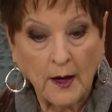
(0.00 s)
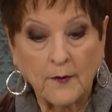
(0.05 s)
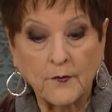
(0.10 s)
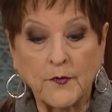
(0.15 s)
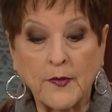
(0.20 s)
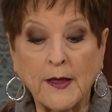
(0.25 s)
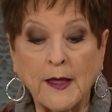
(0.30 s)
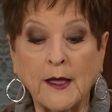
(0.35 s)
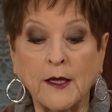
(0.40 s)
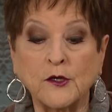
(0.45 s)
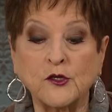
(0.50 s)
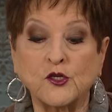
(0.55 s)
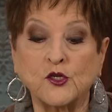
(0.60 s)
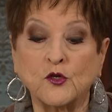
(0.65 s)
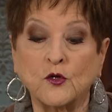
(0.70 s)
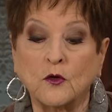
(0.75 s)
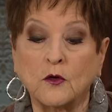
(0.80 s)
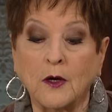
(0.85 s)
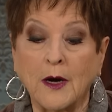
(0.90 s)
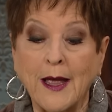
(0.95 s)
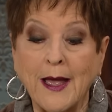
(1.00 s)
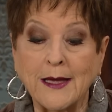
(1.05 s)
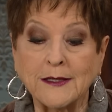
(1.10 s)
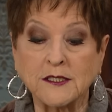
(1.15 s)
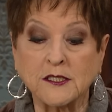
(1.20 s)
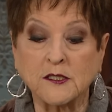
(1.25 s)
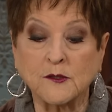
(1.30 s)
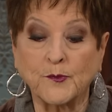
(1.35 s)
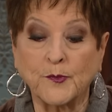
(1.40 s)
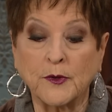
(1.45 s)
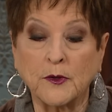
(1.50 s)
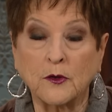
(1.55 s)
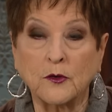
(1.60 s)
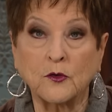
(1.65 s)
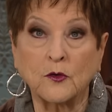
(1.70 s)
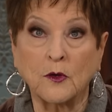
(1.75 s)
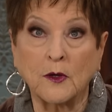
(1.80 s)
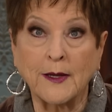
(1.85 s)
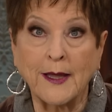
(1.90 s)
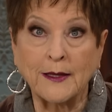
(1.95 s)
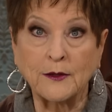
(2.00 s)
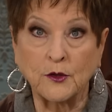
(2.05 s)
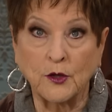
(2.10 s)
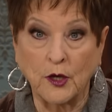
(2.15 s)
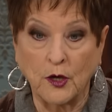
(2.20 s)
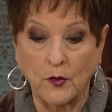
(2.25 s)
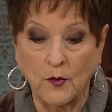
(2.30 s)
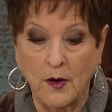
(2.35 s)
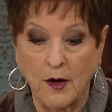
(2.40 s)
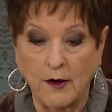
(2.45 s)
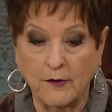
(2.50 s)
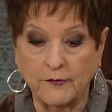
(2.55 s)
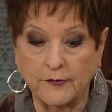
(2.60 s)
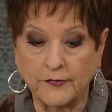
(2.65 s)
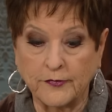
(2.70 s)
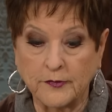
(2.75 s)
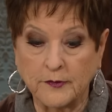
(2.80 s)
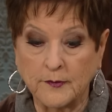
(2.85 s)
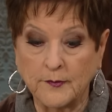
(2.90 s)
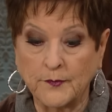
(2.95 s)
Things you grasp, you'll let go of.